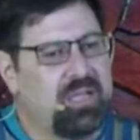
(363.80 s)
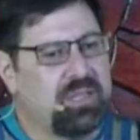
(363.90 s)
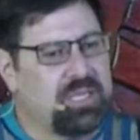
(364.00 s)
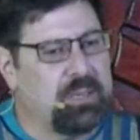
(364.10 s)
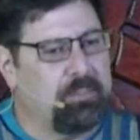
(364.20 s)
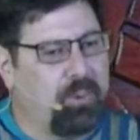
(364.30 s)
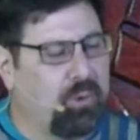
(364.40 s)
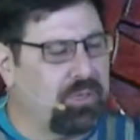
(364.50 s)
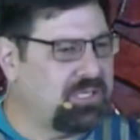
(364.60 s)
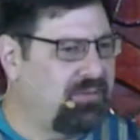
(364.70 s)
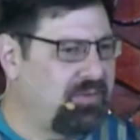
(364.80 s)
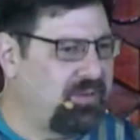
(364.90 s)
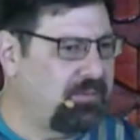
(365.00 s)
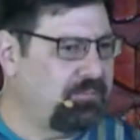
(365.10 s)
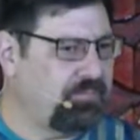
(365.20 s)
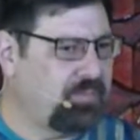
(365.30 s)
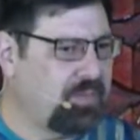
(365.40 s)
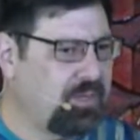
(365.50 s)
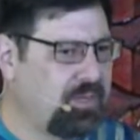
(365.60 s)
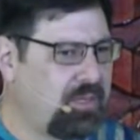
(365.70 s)
the importance of it.
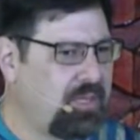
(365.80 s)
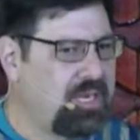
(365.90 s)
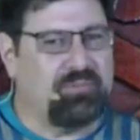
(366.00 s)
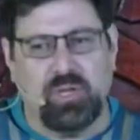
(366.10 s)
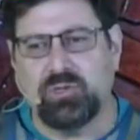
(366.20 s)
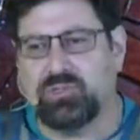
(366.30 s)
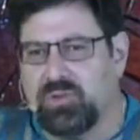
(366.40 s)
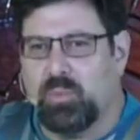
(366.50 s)
Now, for those of you